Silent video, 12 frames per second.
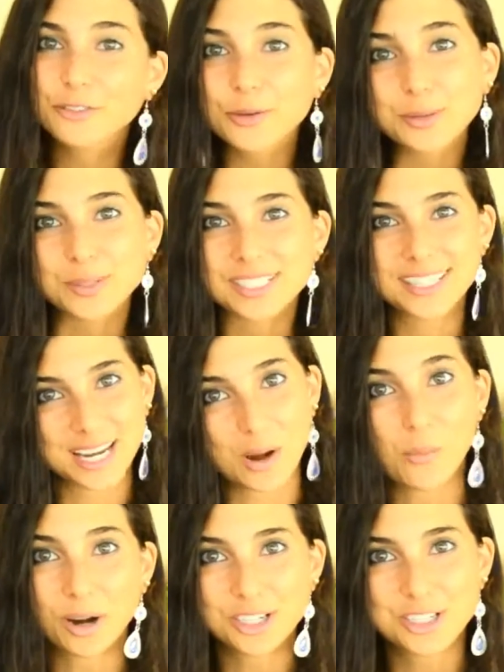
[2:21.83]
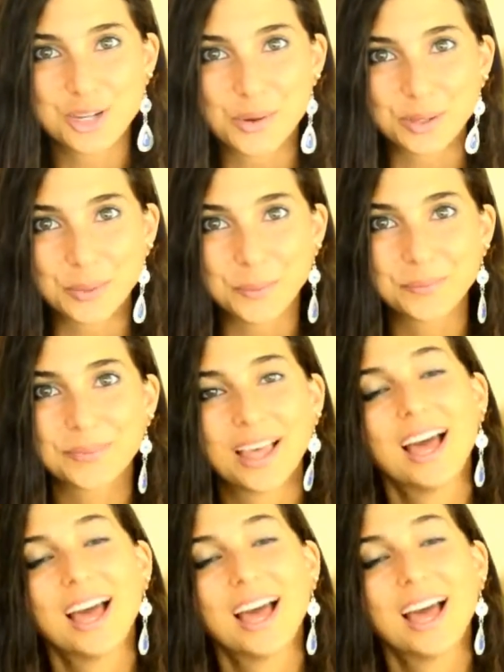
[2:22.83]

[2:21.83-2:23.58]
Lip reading: fruits that I want to show you.